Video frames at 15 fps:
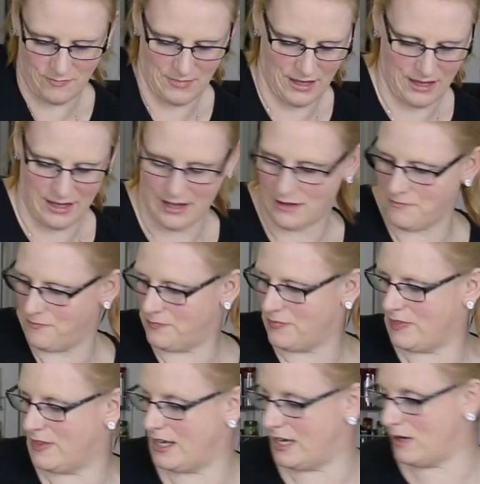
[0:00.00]
Okay,
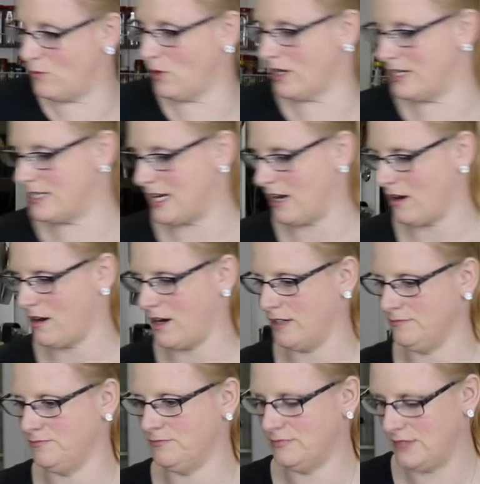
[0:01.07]
then we're going to take
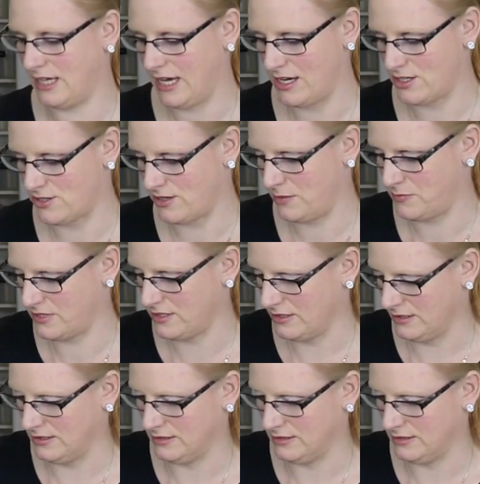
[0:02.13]
our cake strips.